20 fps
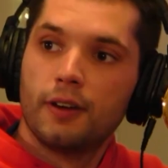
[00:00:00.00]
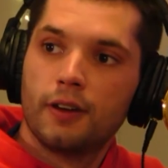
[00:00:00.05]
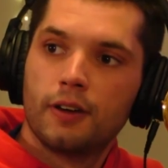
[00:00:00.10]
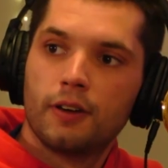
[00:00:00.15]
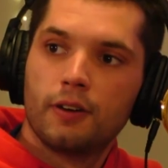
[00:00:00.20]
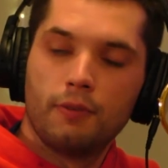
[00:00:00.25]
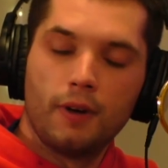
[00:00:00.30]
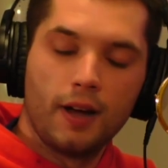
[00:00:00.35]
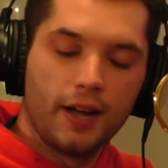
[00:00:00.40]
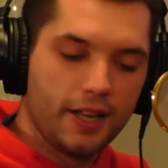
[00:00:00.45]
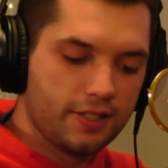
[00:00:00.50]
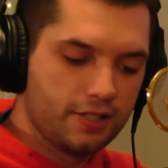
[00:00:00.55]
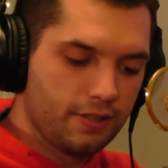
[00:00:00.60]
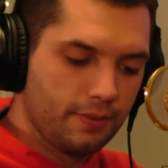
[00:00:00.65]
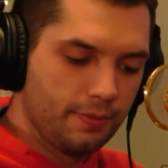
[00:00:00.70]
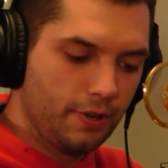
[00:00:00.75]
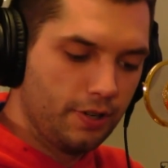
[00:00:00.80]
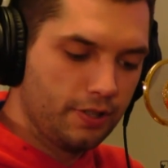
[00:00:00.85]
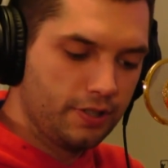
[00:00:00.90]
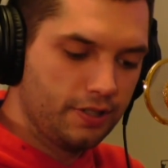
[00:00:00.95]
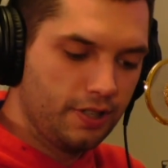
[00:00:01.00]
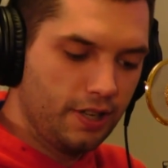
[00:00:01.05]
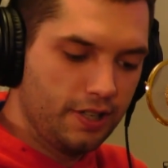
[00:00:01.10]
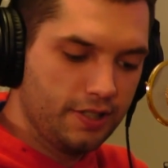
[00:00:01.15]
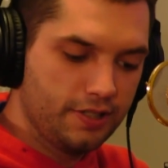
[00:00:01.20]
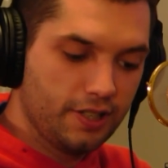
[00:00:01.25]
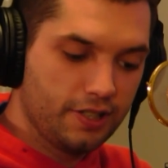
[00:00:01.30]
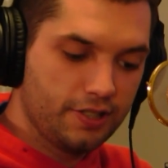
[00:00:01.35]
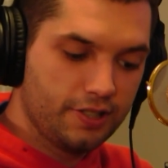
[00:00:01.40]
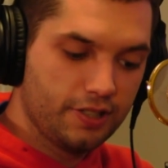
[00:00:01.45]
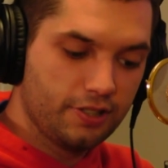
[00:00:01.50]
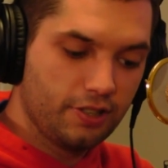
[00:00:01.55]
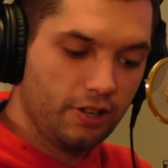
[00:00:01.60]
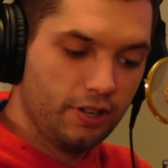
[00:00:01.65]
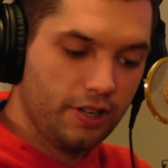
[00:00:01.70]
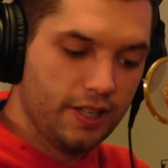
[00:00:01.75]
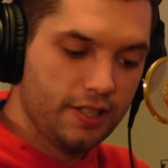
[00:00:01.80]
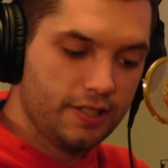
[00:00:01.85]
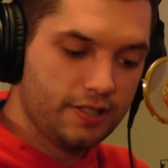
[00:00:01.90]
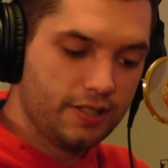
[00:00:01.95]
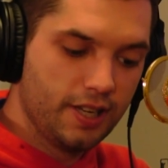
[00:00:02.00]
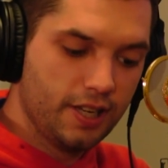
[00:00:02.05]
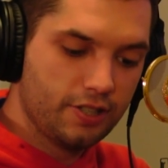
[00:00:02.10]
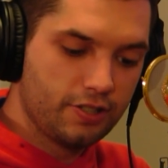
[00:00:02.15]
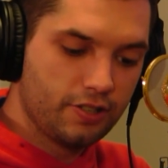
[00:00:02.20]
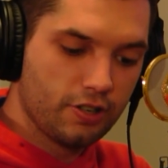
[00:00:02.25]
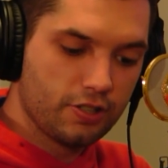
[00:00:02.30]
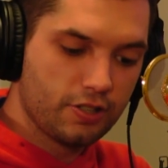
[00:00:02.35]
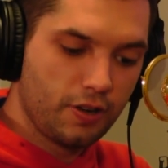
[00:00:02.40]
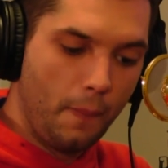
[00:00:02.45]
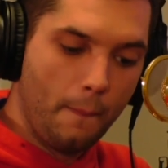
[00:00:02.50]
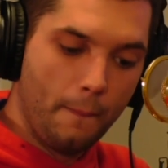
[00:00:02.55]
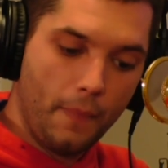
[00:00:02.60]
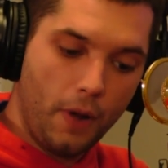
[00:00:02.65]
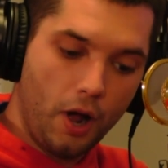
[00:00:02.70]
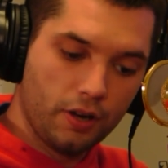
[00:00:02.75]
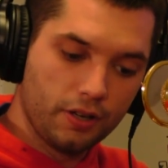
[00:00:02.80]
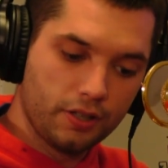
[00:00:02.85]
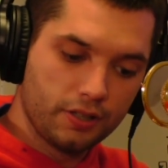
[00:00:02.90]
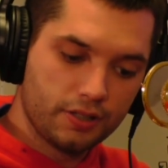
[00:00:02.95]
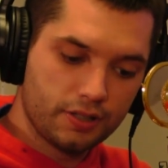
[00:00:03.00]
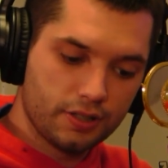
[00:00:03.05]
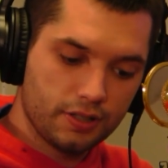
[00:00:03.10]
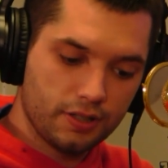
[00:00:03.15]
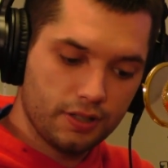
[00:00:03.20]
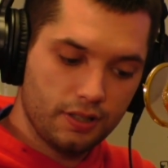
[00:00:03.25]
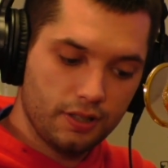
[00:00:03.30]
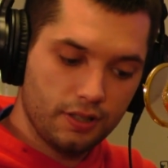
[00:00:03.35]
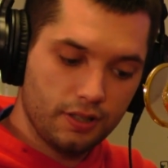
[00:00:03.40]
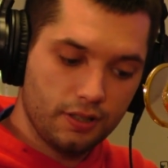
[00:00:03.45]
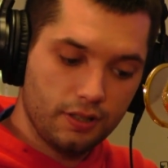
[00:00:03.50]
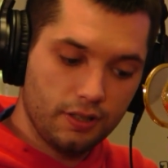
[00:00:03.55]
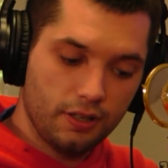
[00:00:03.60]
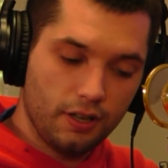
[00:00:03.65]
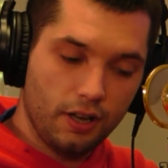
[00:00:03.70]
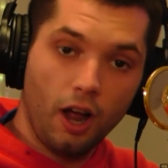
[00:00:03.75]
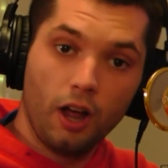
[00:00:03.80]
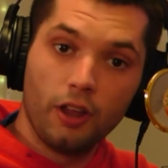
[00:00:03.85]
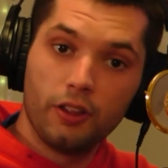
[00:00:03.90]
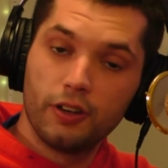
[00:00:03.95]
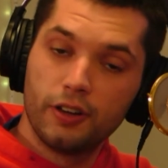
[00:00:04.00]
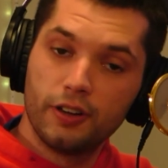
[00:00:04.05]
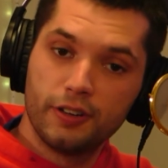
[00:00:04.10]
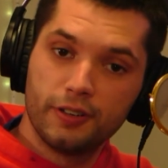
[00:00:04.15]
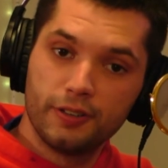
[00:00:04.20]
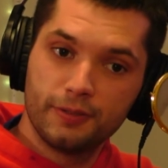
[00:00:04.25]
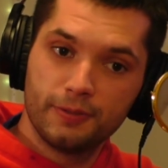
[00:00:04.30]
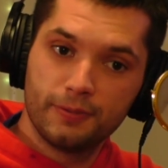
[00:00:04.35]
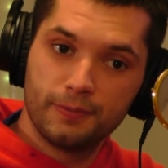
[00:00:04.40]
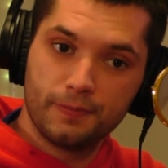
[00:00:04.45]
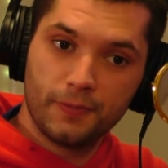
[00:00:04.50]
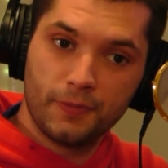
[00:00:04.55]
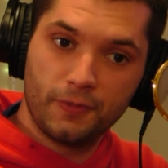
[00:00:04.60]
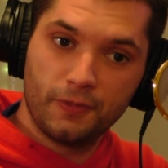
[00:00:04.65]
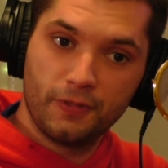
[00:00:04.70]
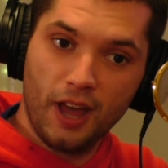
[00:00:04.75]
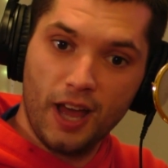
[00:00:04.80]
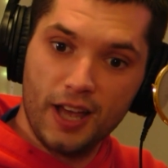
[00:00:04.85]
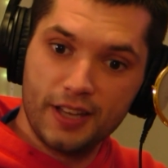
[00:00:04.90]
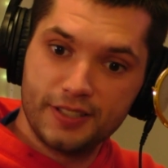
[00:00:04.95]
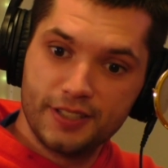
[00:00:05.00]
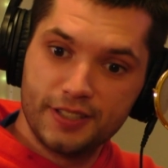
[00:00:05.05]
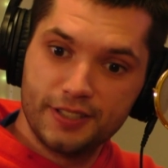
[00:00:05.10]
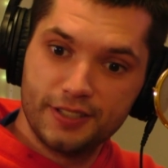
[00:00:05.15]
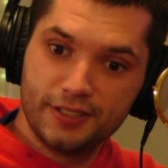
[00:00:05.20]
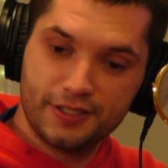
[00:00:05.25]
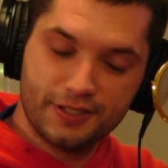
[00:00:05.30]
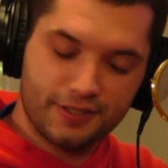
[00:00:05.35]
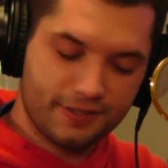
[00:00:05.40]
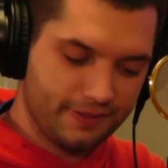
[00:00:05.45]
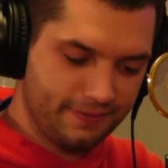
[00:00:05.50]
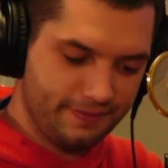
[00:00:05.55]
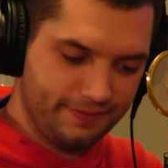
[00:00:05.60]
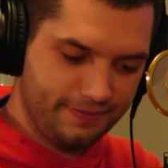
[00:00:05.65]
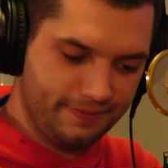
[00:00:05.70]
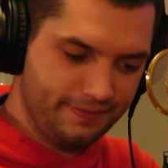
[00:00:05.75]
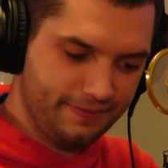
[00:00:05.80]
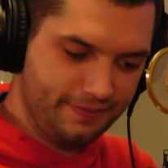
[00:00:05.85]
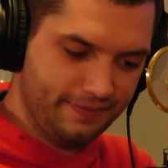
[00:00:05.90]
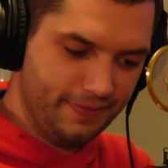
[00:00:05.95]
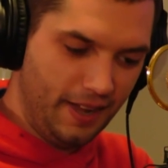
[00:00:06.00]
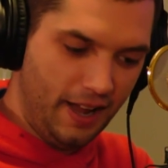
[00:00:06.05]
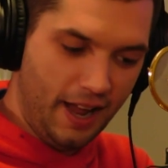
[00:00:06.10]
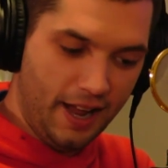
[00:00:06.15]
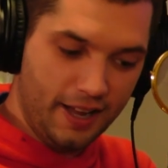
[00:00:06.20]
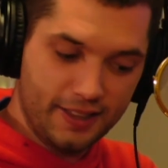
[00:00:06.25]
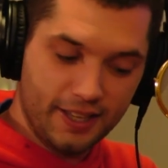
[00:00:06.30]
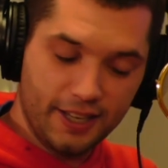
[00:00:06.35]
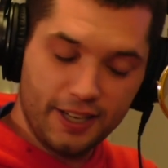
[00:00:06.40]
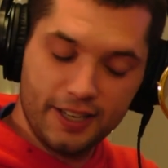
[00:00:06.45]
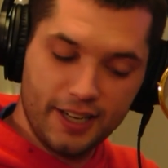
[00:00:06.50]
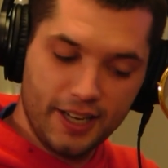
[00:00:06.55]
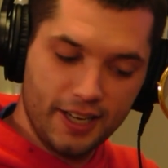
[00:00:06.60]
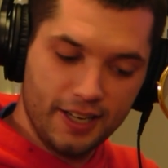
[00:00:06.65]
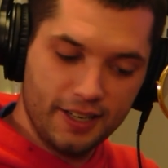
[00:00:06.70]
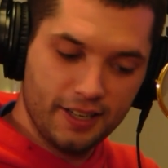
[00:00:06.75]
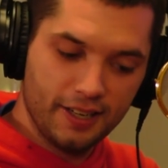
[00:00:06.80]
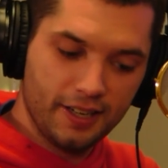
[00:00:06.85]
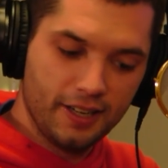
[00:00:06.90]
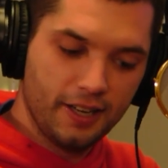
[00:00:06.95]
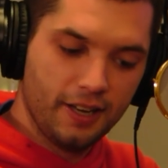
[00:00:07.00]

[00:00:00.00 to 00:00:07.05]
Want to get some merchandise such as hoodies, t-shirts, mugs, other glasses, anything you need?